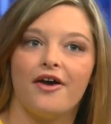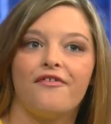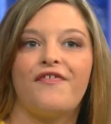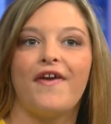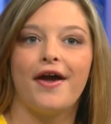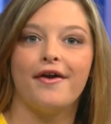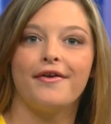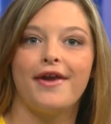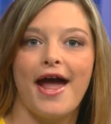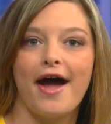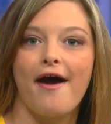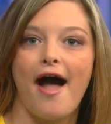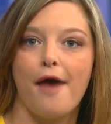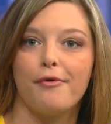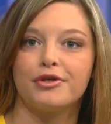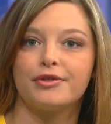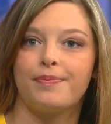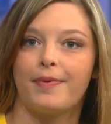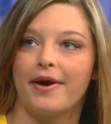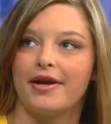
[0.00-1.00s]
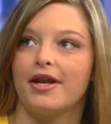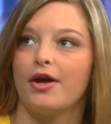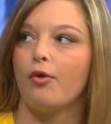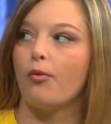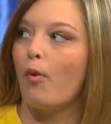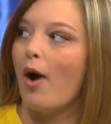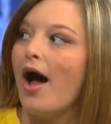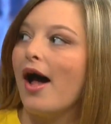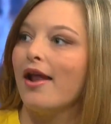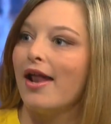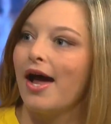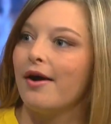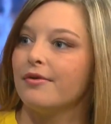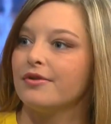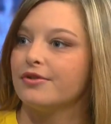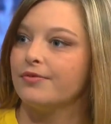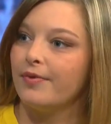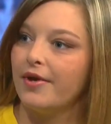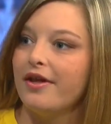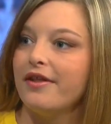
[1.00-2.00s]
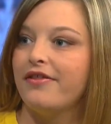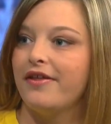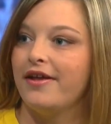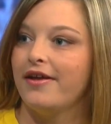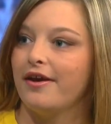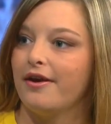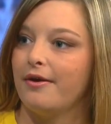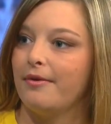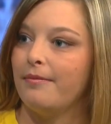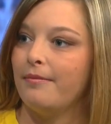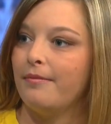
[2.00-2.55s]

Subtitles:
I found out I was pregnant while I was with him.